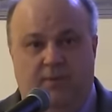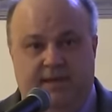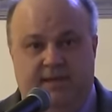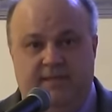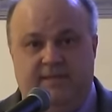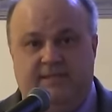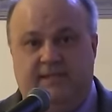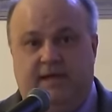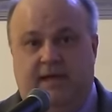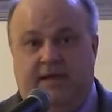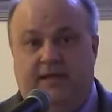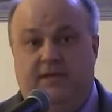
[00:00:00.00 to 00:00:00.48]
we
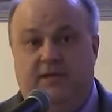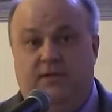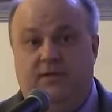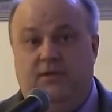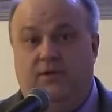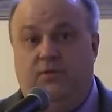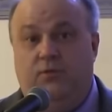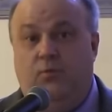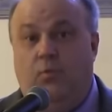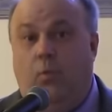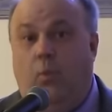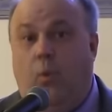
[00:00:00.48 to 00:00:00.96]
decided to
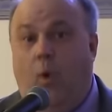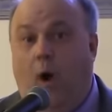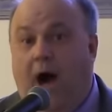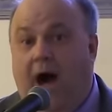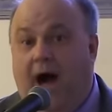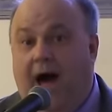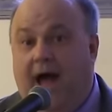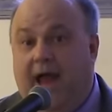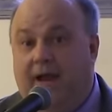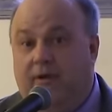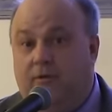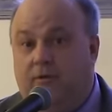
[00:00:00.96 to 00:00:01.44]
do
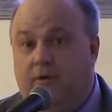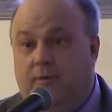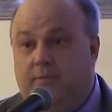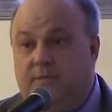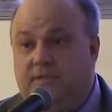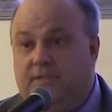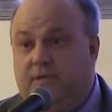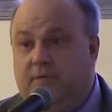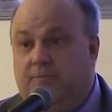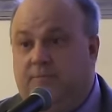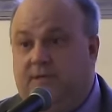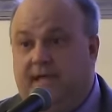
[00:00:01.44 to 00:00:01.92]
Y
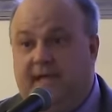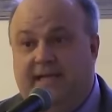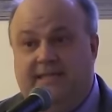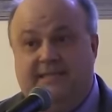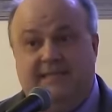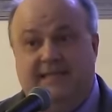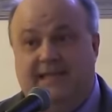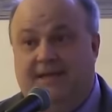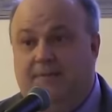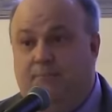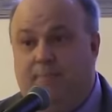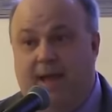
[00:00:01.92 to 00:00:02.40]
chromosome
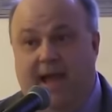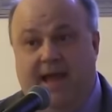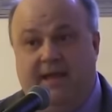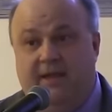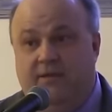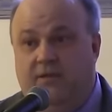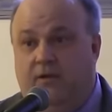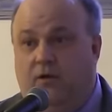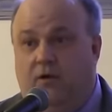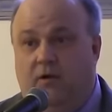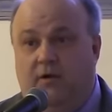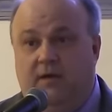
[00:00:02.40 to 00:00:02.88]
testing
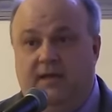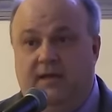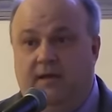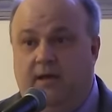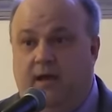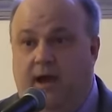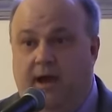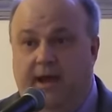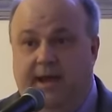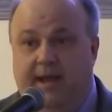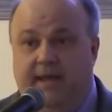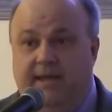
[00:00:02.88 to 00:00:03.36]
back in the early
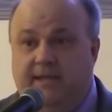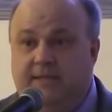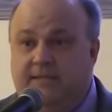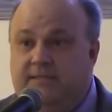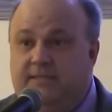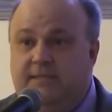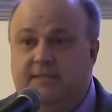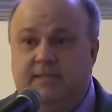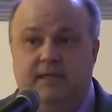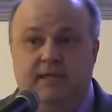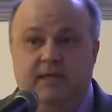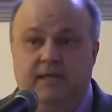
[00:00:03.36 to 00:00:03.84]

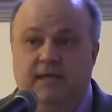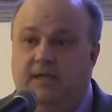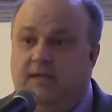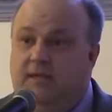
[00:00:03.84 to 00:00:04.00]
90s.